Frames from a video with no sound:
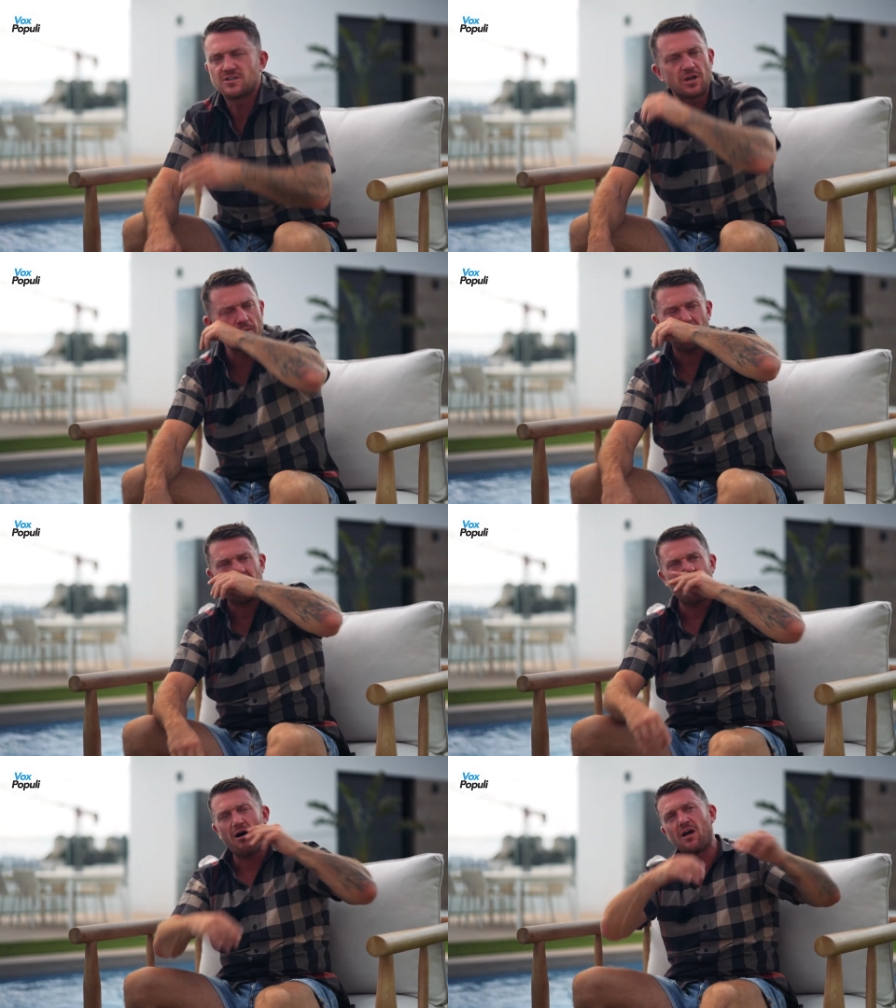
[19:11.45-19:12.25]
So
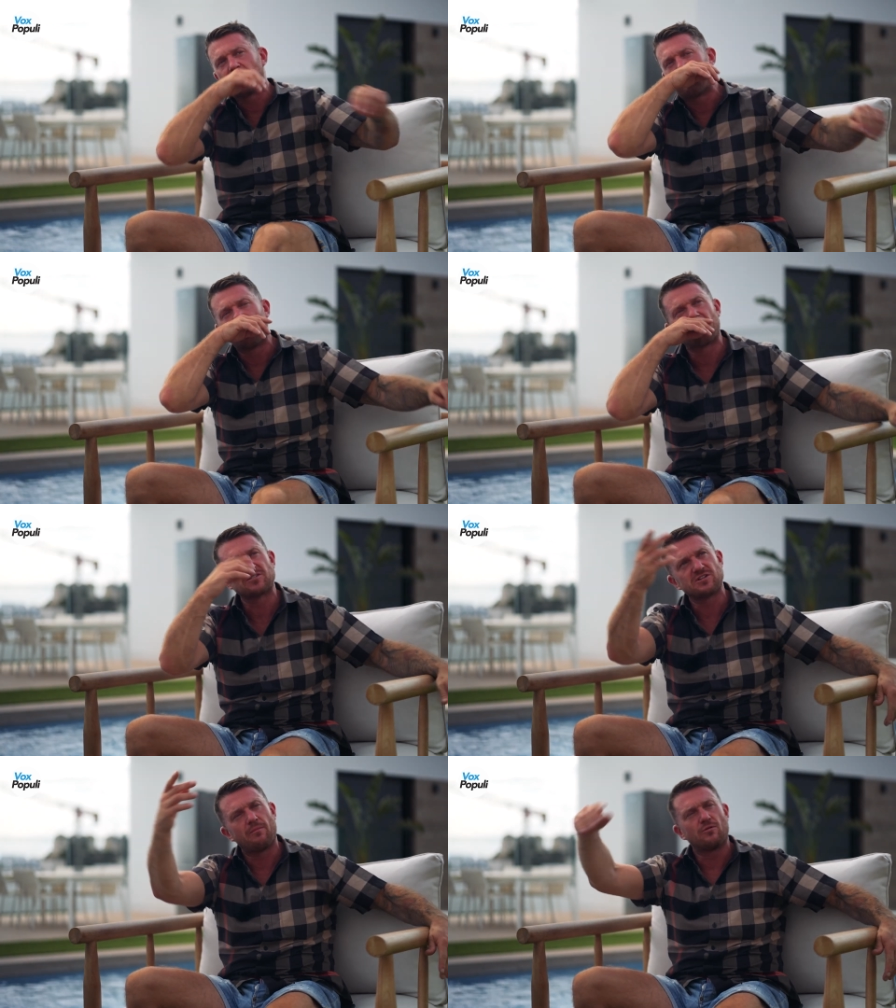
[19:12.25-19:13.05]
in Hartlepool,
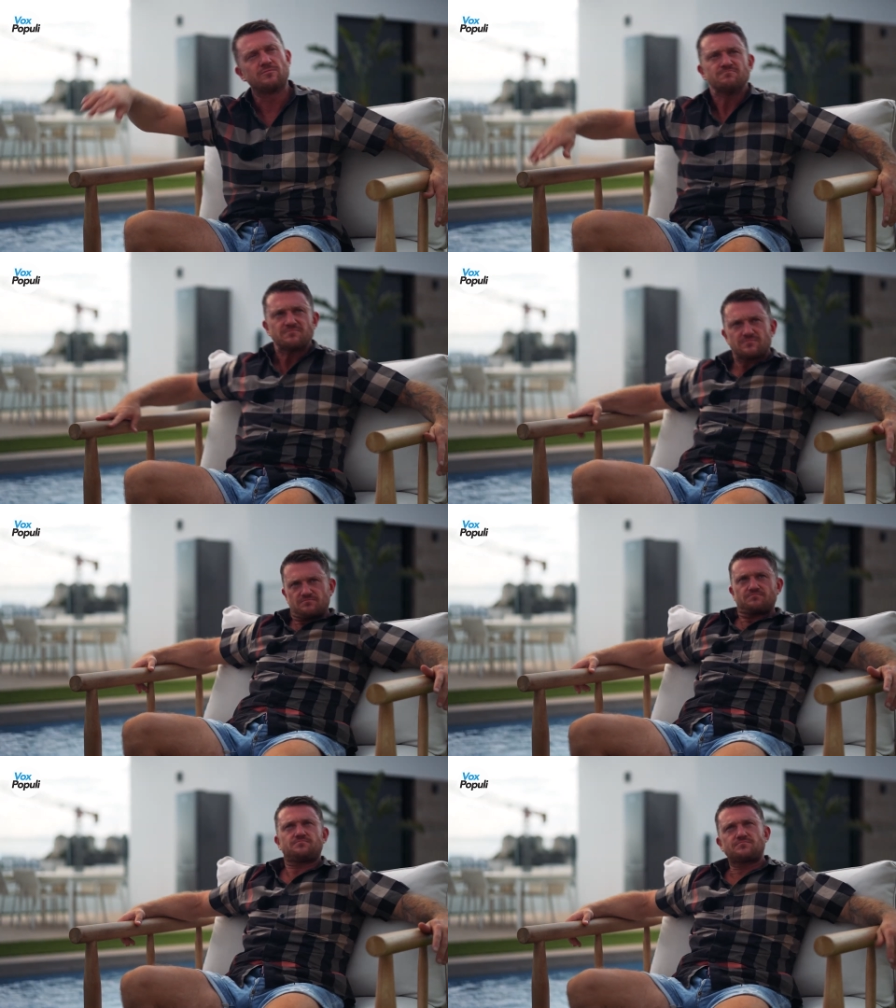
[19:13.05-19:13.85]
for example,
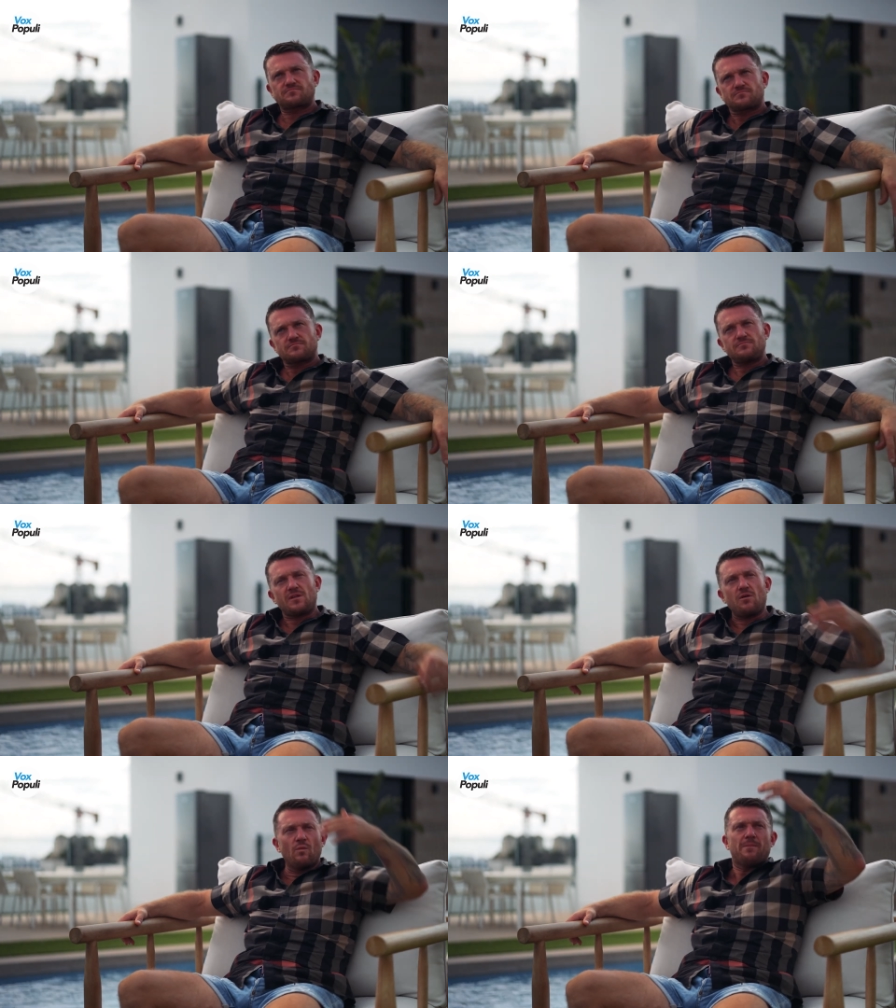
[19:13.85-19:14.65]

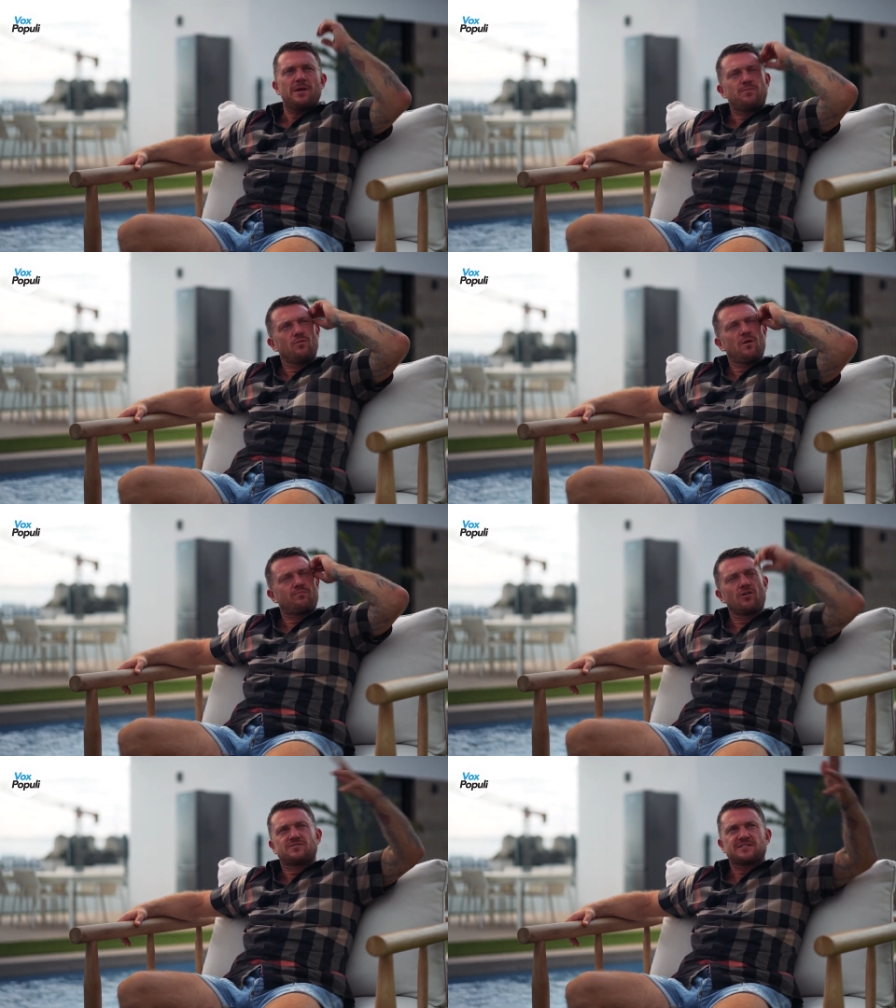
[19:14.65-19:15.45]
where people
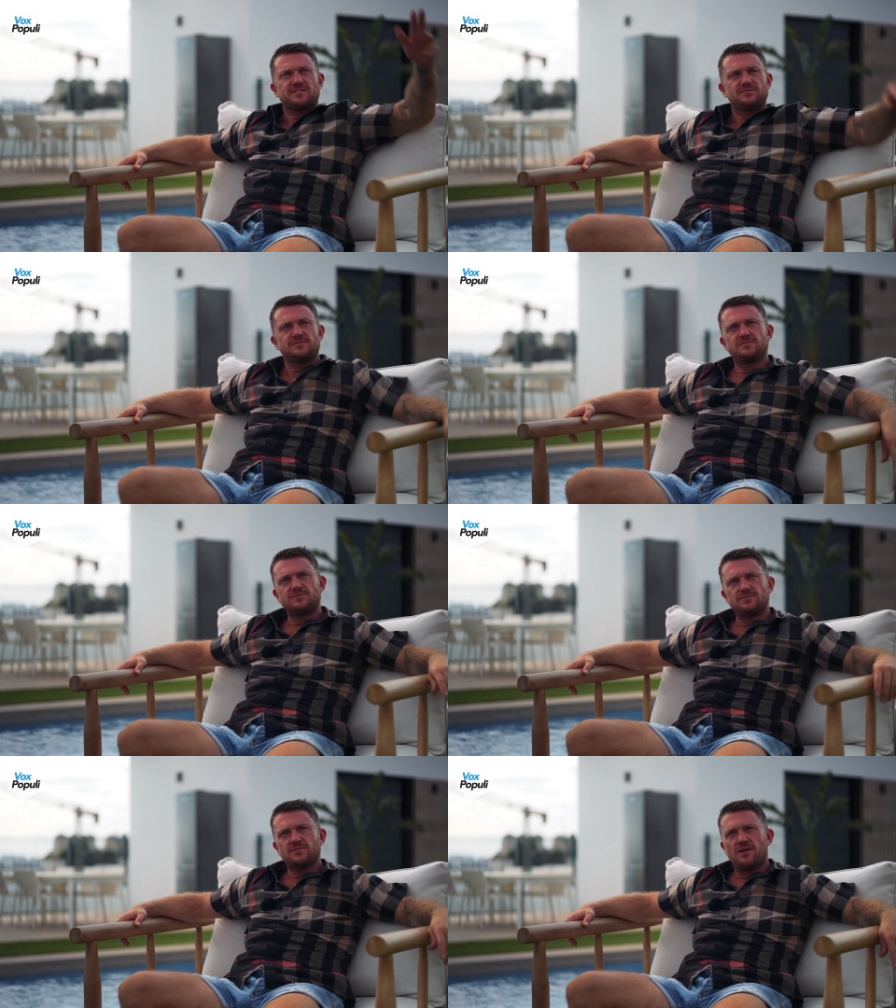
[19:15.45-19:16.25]
were protesting
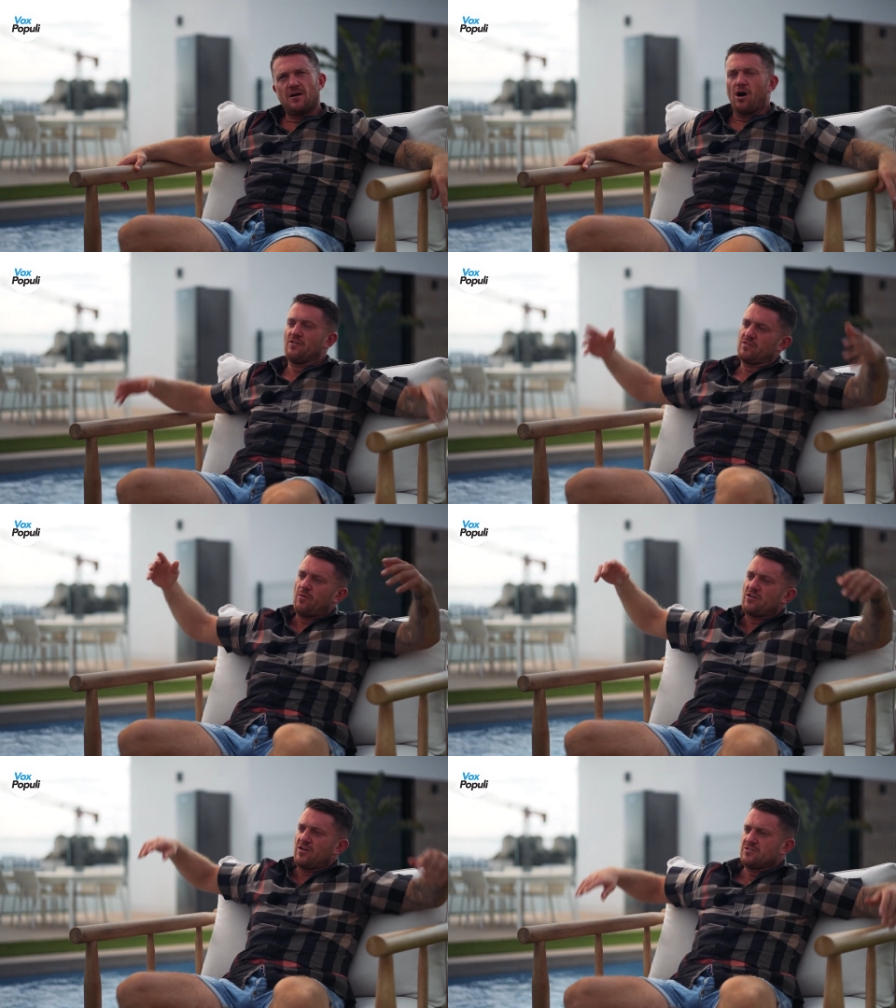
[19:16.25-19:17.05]
over
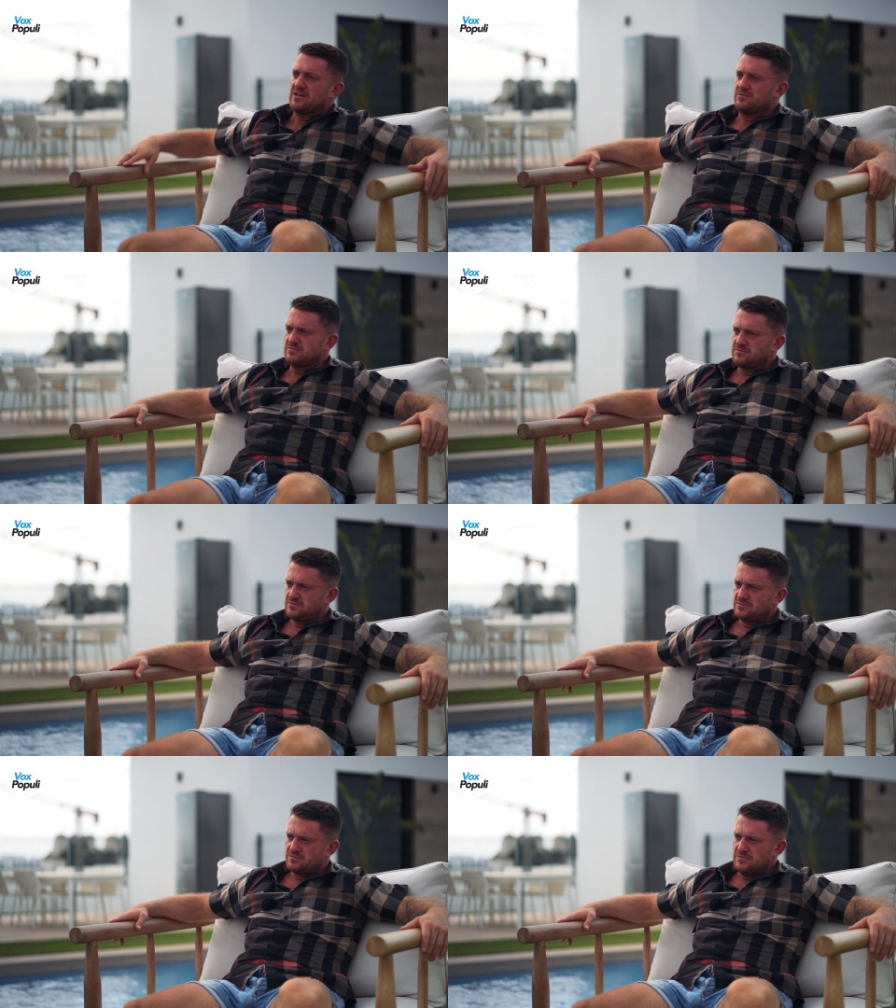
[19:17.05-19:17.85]
the migrant hotel,
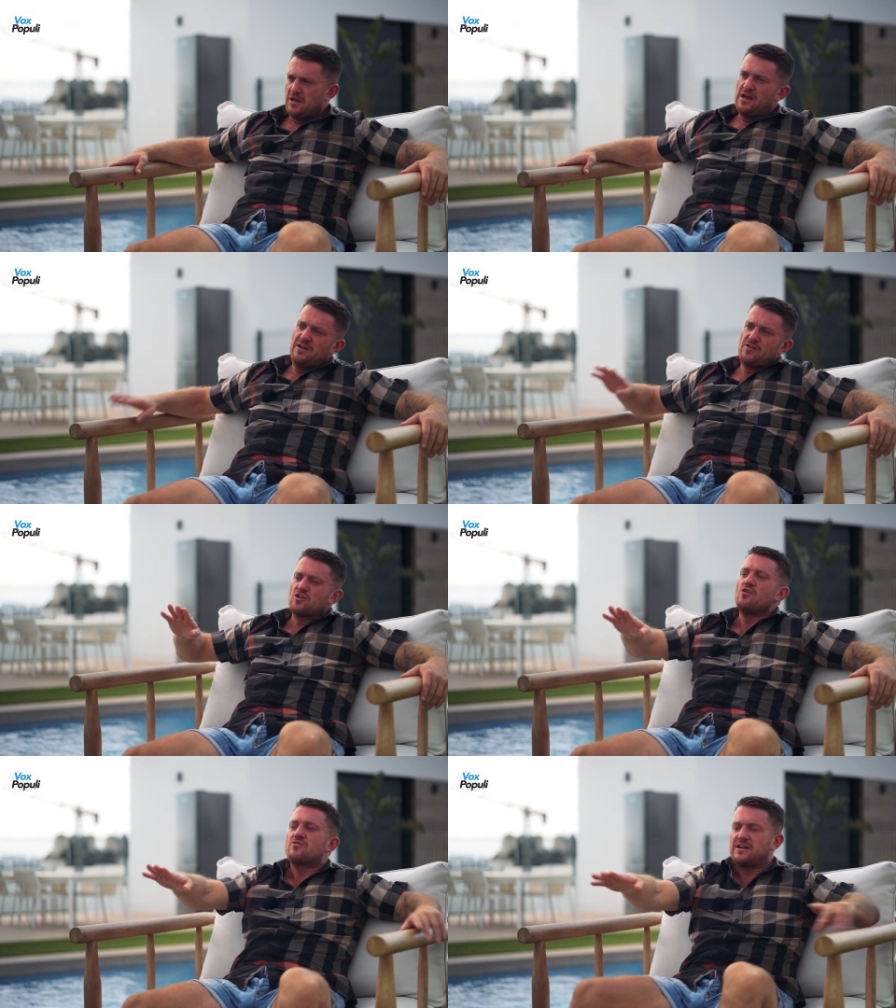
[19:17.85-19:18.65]
if
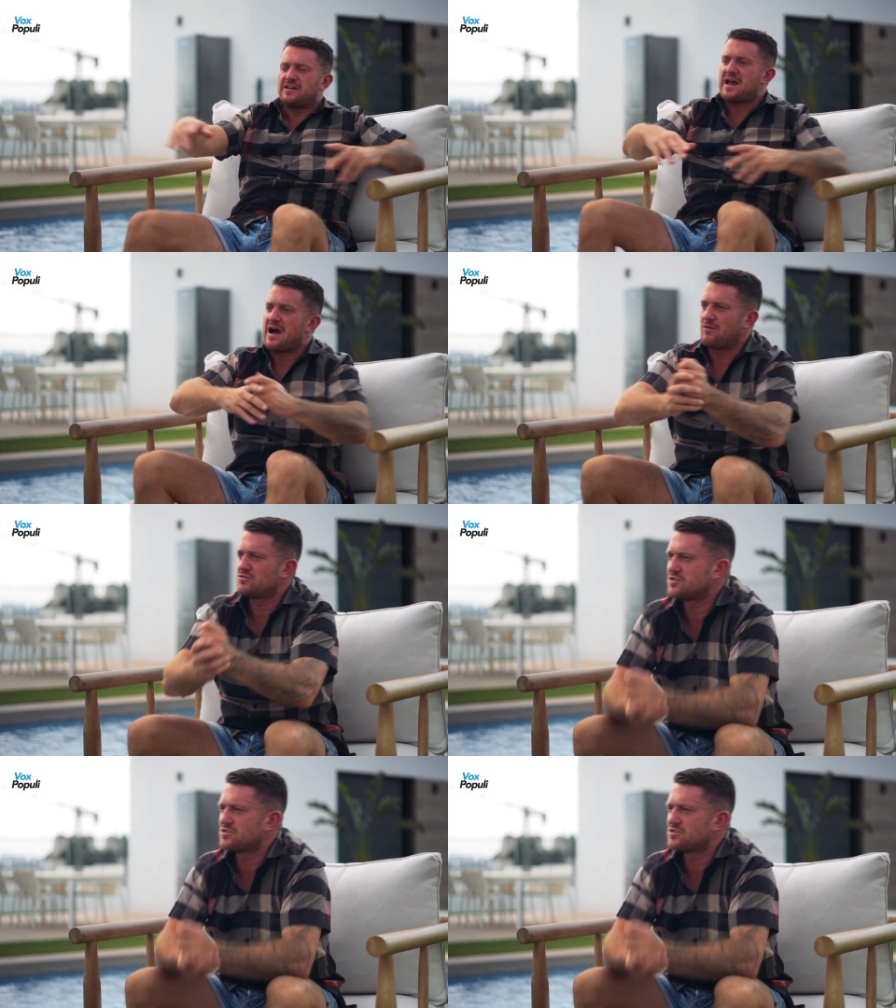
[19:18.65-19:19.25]
you Google it now,